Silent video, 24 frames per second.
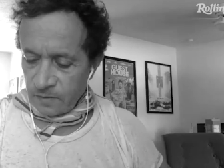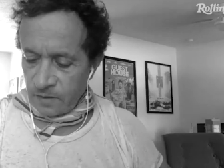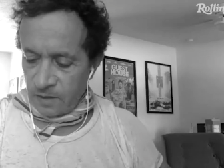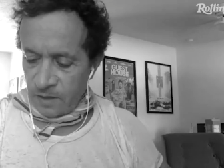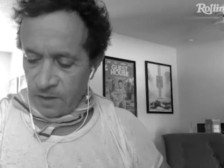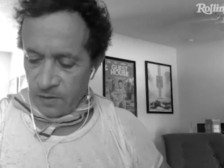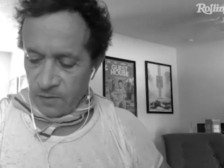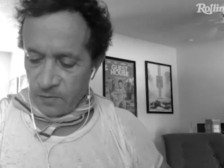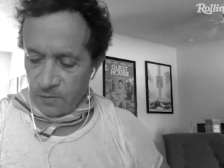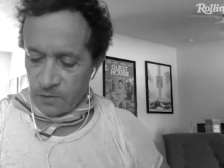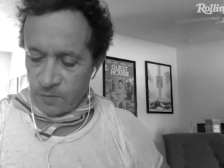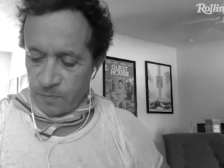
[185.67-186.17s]

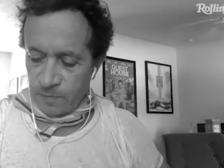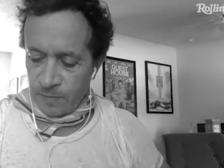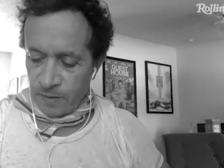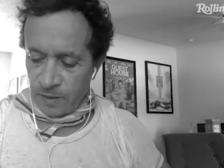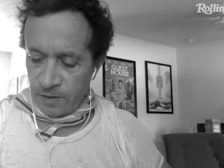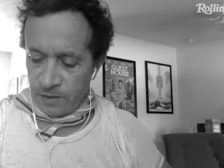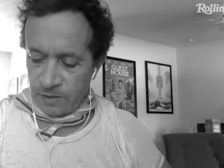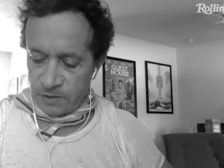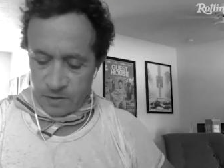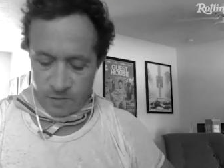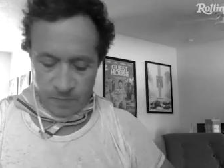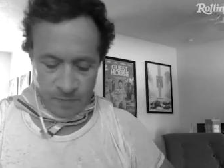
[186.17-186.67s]
and there was
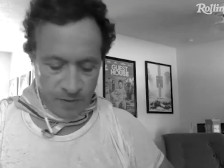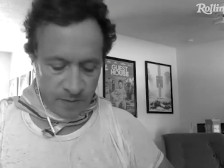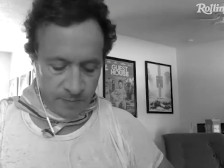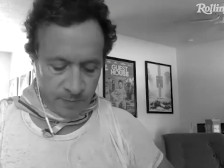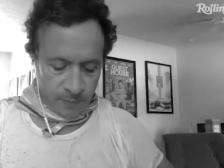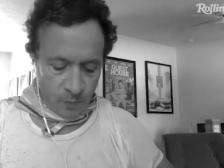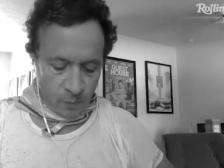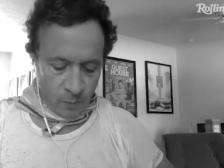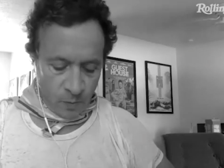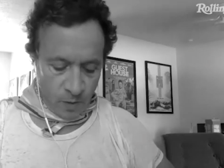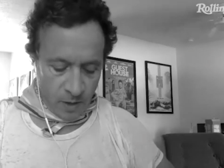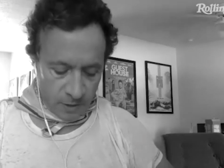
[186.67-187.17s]
millions of
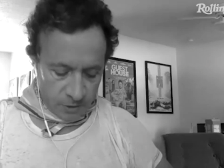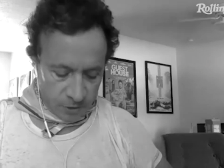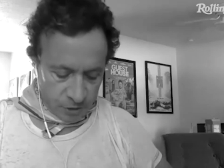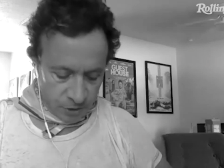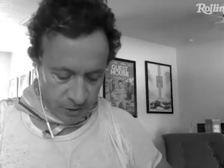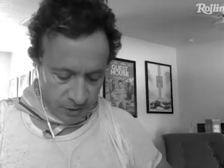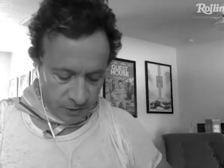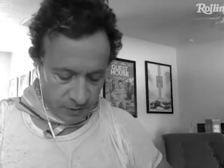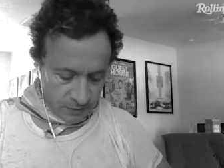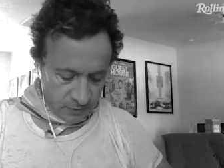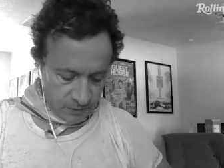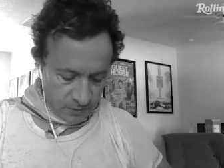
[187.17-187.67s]
people
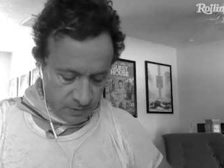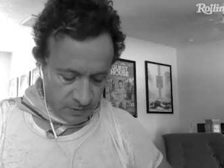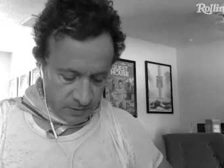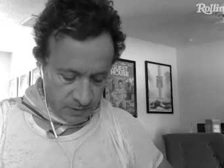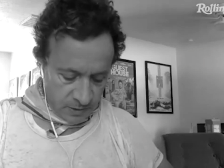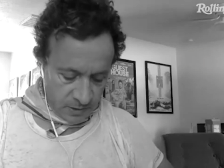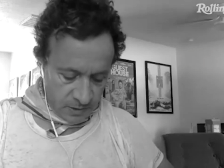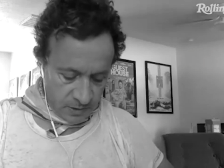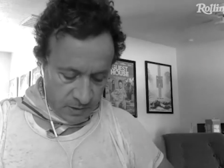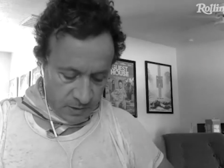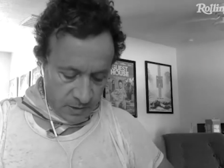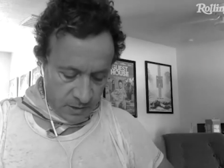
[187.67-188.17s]
watching
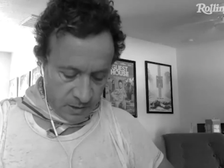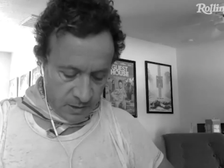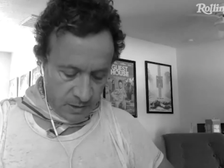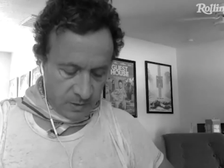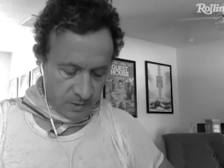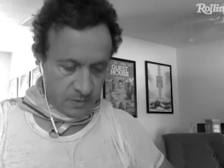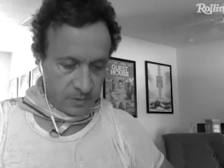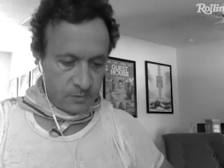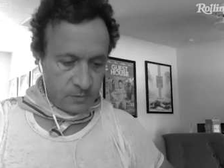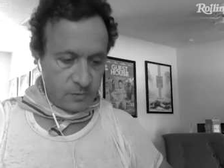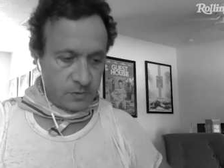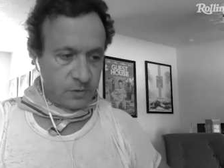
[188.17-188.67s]
and uh,
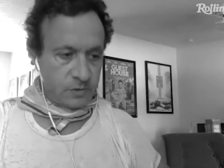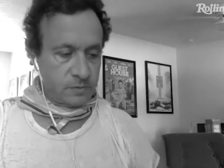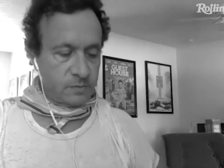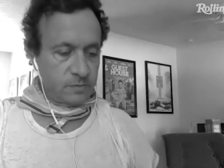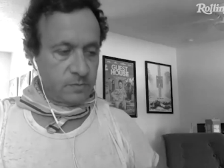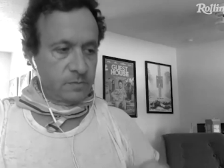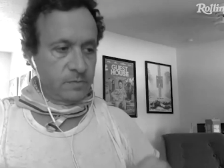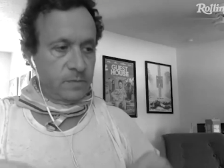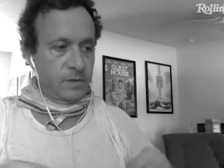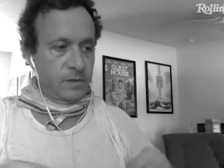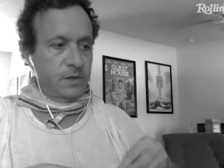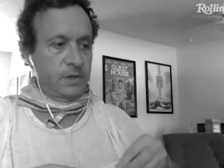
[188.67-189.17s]
there was
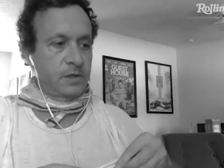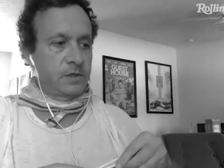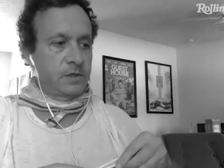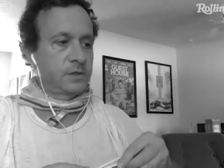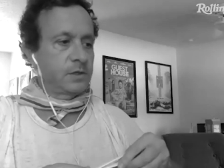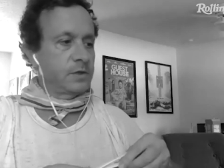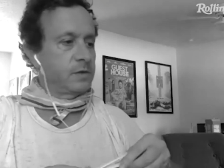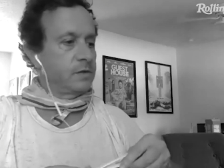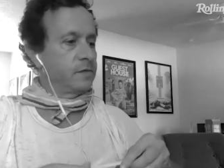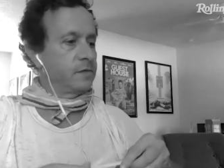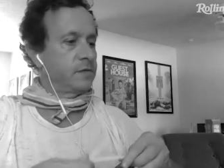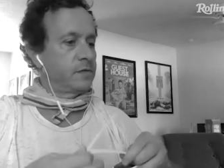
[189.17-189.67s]
millions
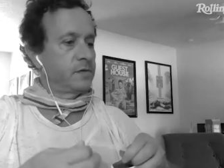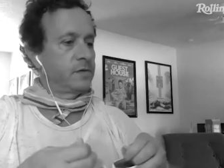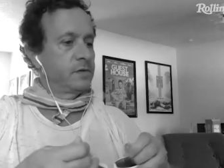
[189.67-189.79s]
of